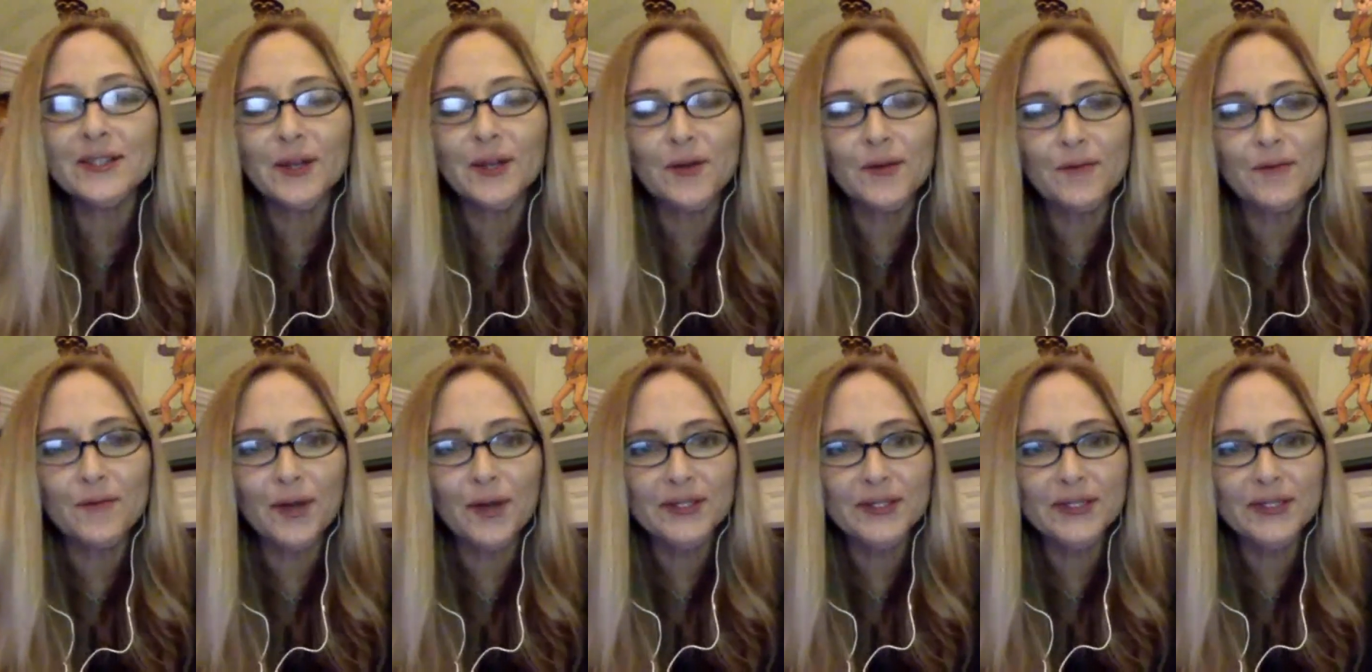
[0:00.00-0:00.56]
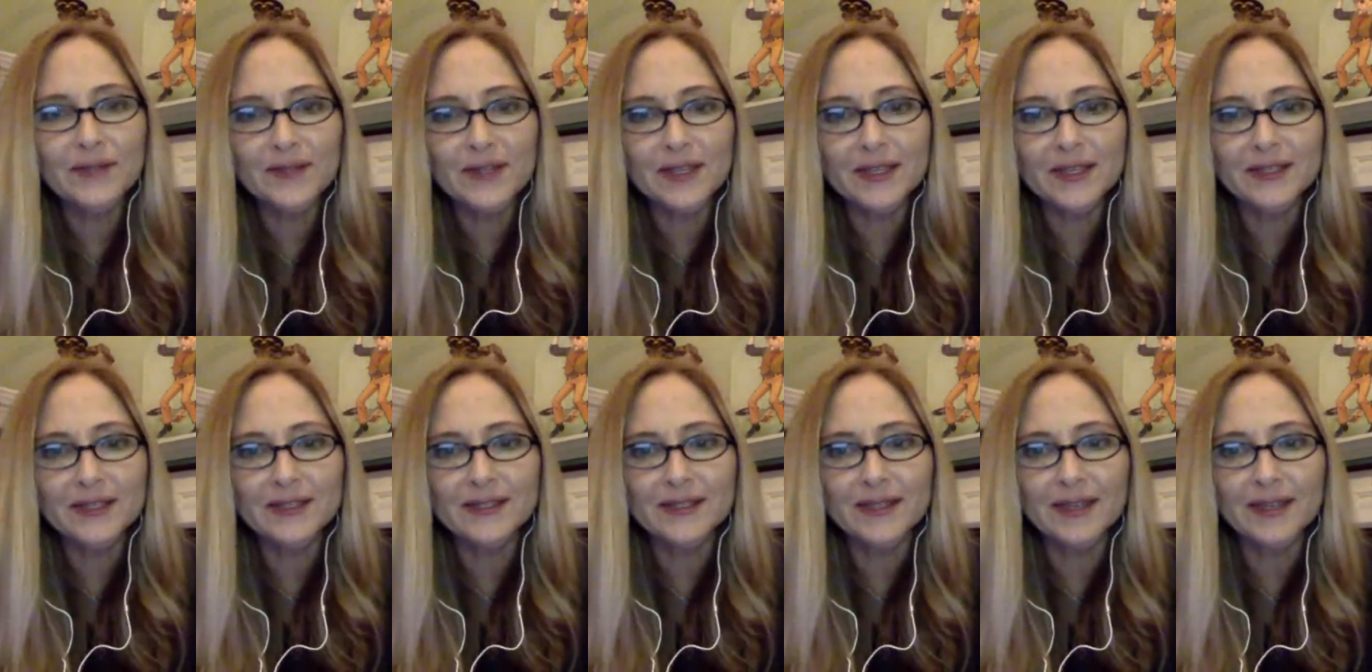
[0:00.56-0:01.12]
So most of
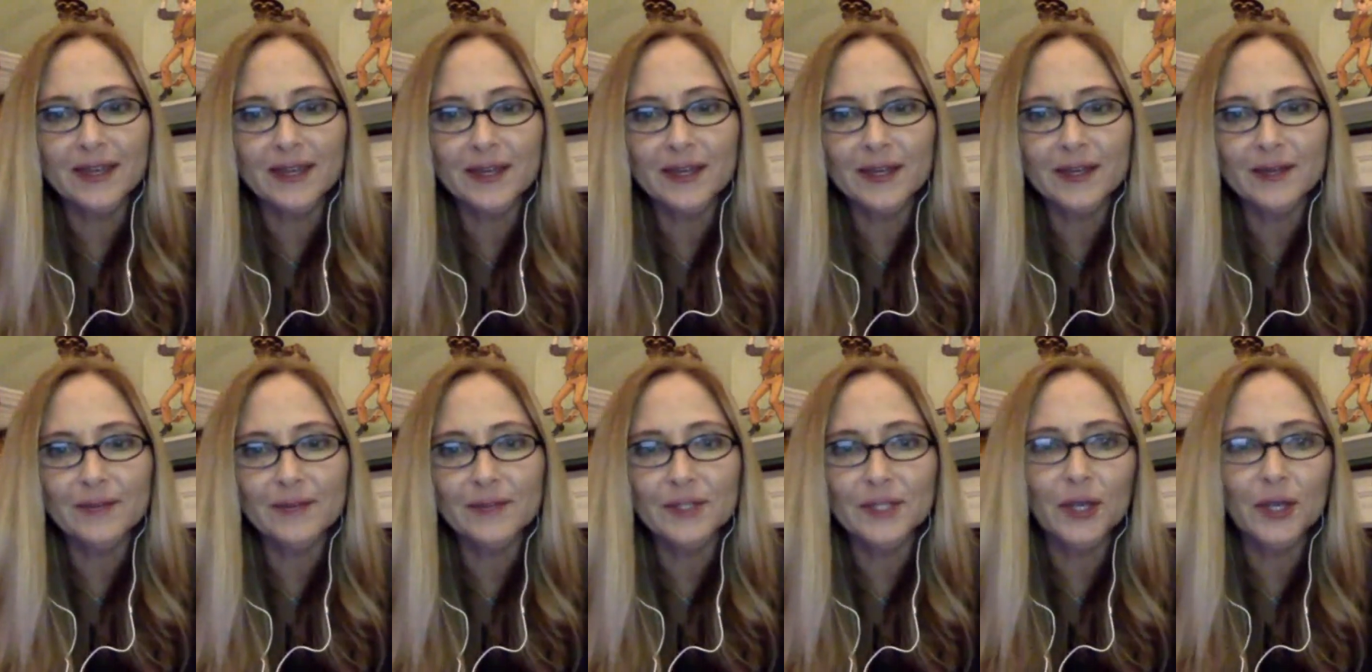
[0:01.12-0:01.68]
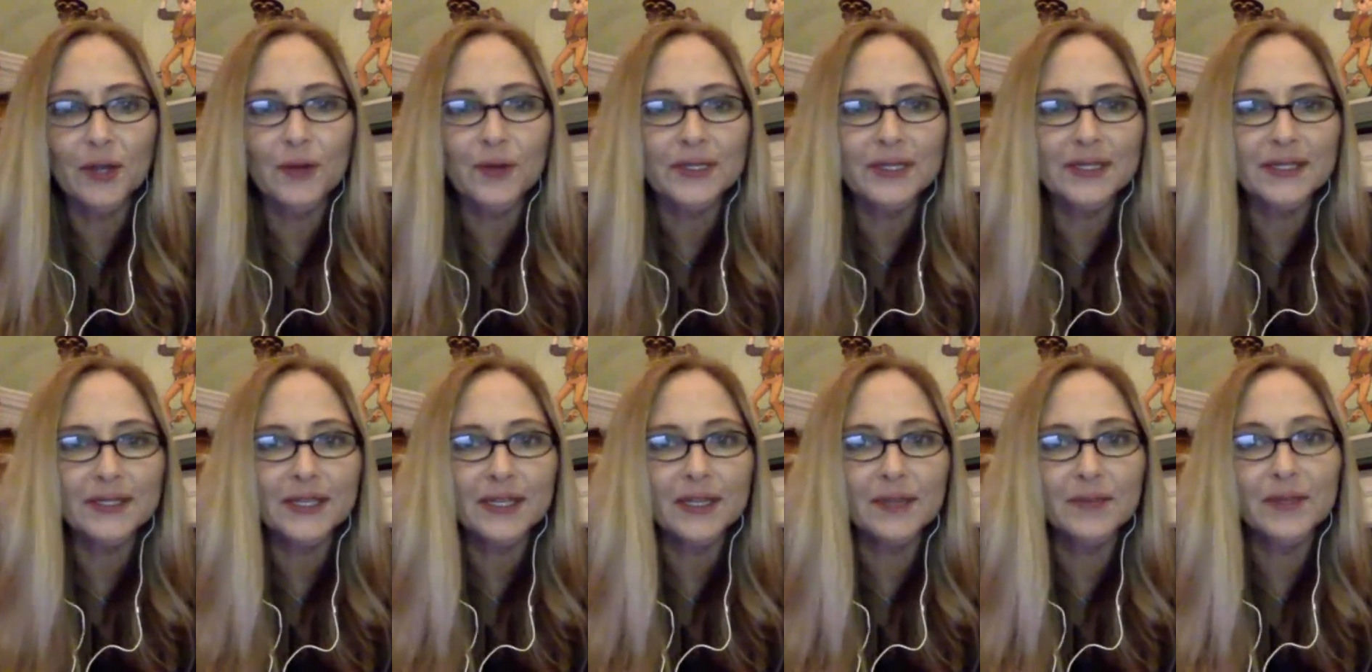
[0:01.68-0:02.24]
this um, show is
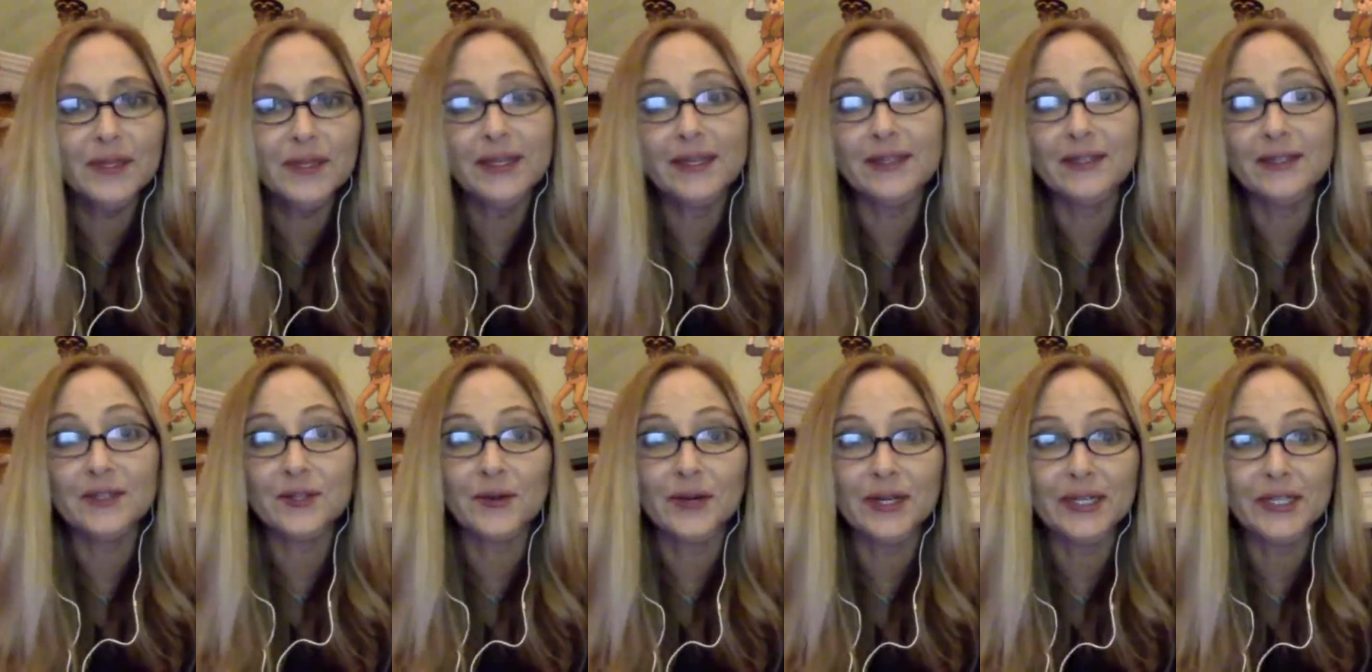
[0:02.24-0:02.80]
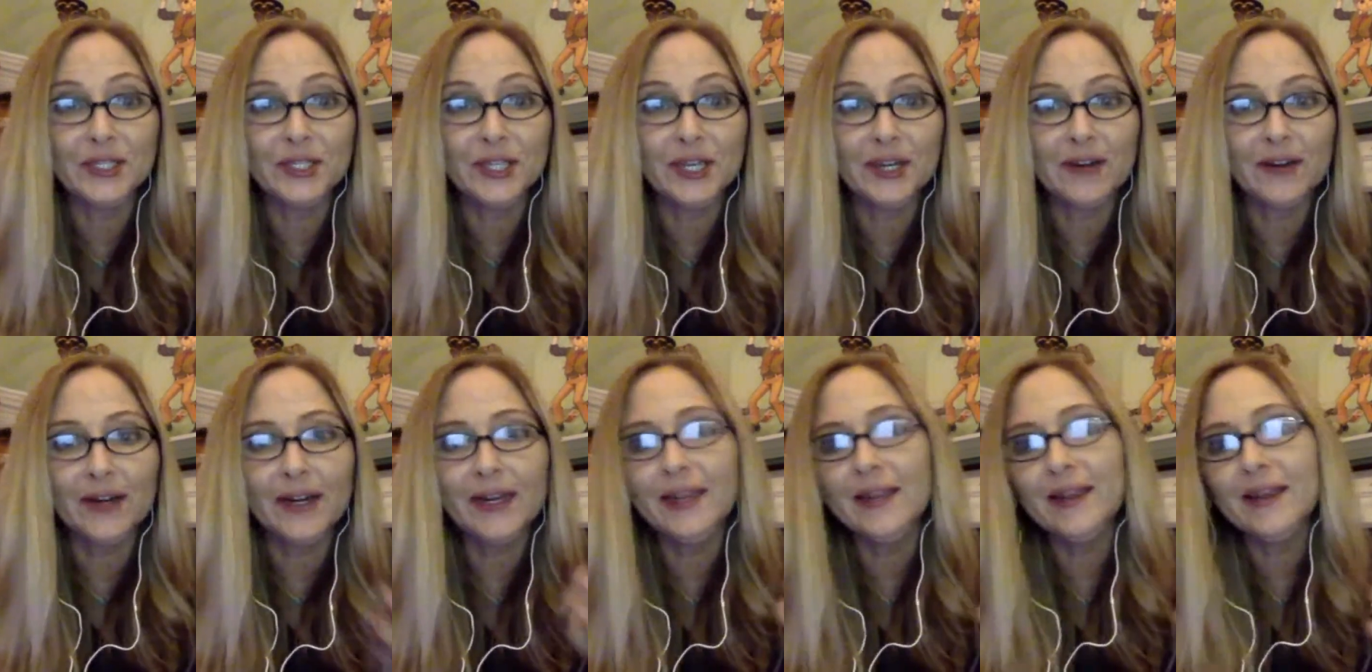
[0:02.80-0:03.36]
just gonna be screen
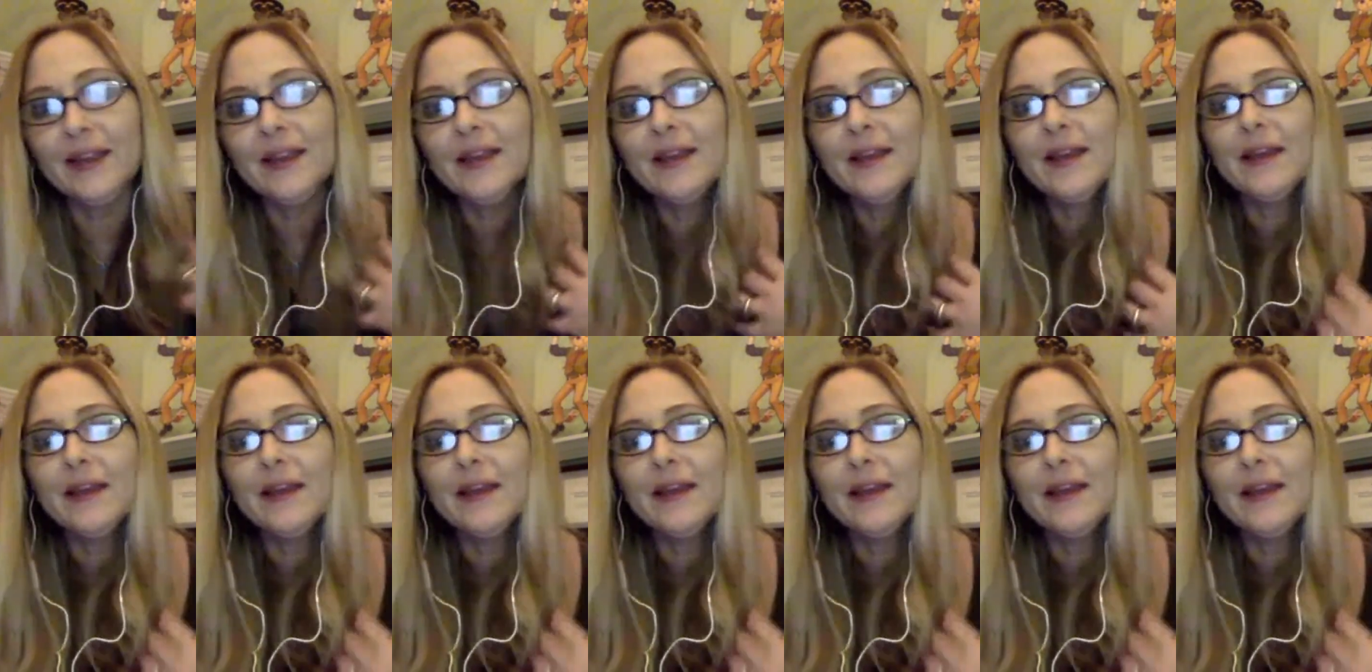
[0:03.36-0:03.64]
sharing.